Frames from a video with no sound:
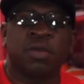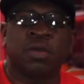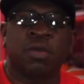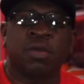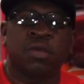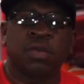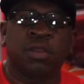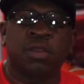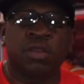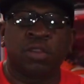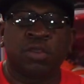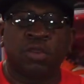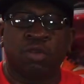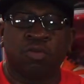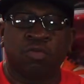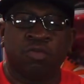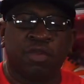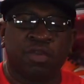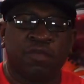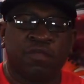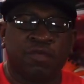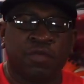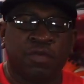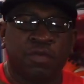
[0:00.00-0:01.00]
on, a little
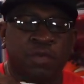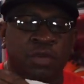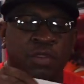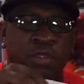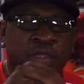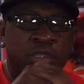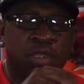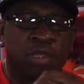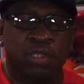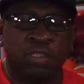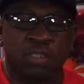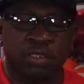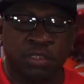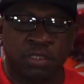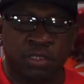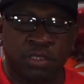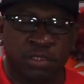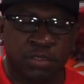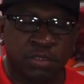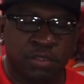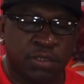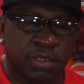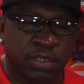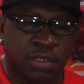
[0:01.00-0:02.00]
rough on the
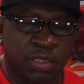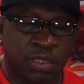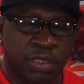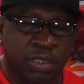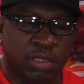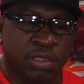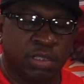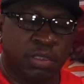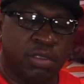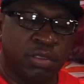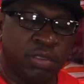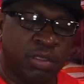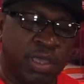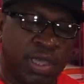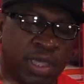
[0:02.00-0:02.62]
other. You